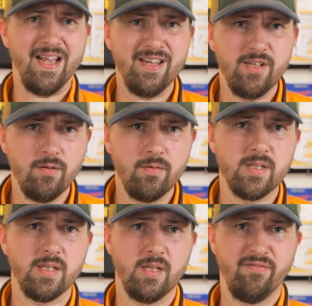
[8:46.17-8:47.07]
I
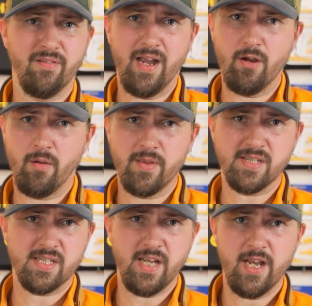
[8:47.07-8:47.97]
use if I'm on the
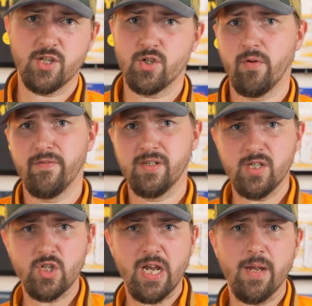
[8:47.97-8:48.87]
stage with a
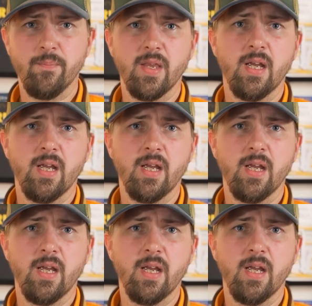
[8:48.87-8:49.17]
DJ,